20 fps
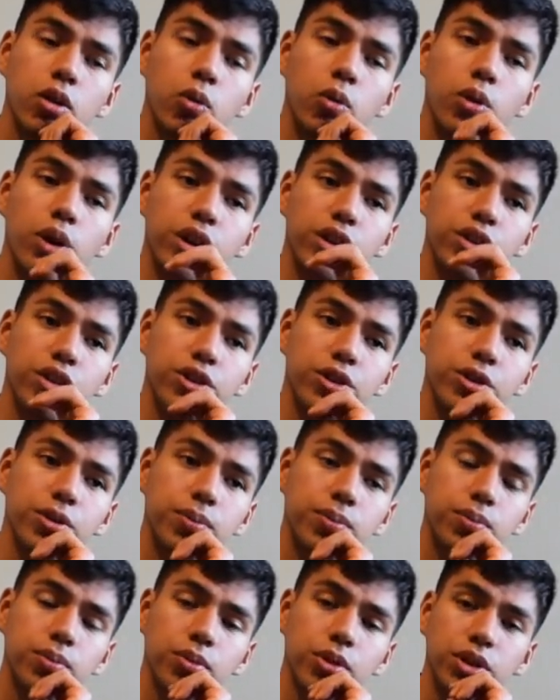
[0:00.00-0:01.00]
when you're
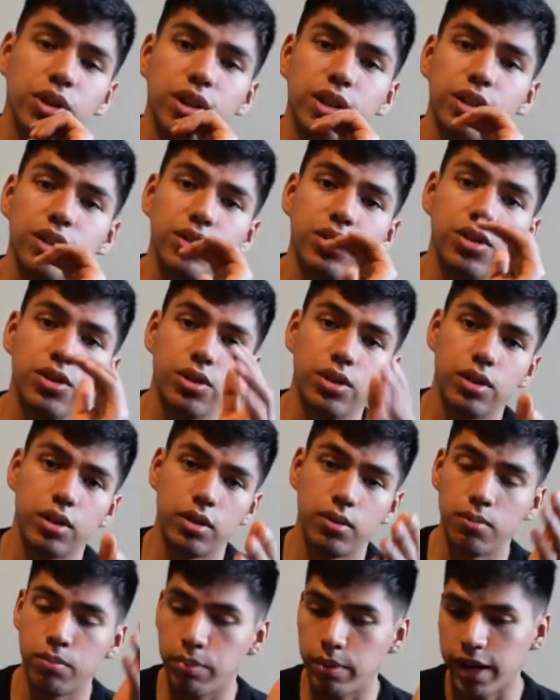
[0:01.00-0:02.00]
looking
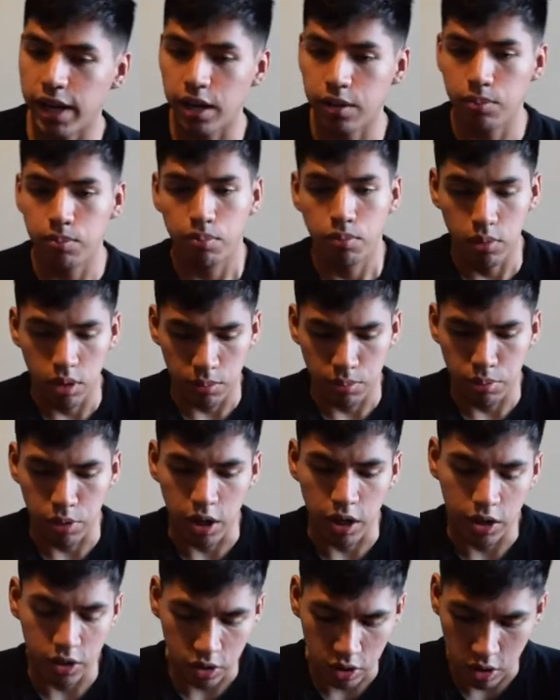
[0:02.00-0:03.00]
to buy a
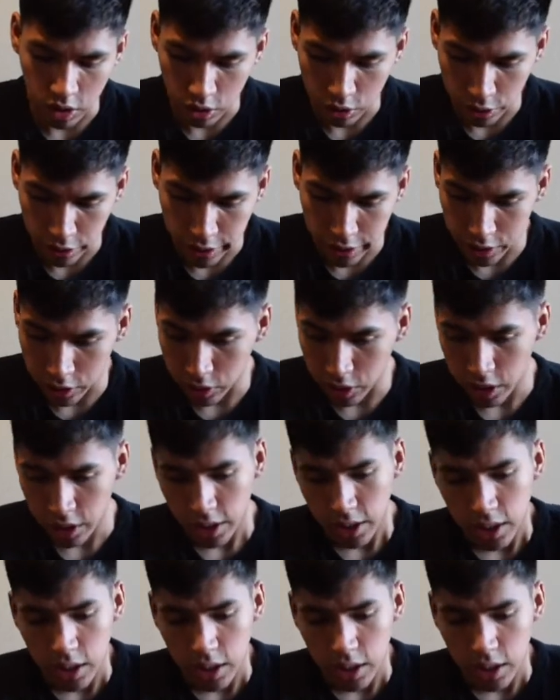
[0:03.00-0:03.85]
product on Grailed.